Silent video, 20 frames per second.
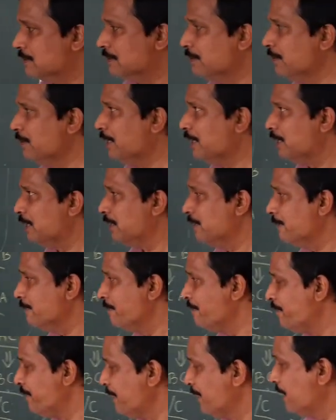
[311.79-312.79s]

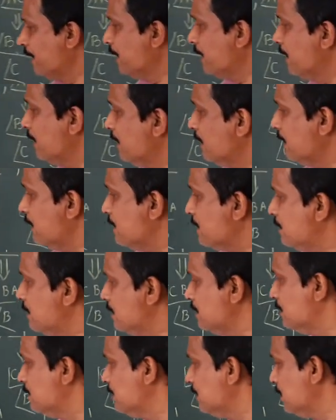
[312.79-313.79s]
Similarly, again next
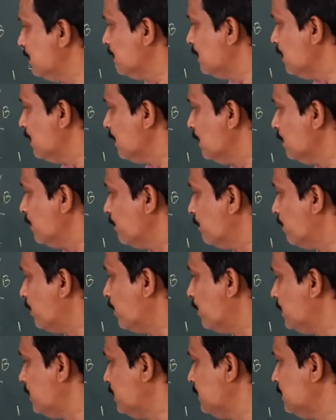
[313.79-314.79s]
is the
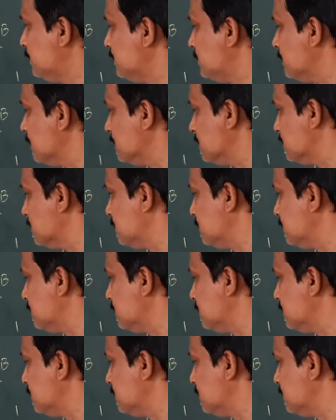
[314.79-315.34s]
vertices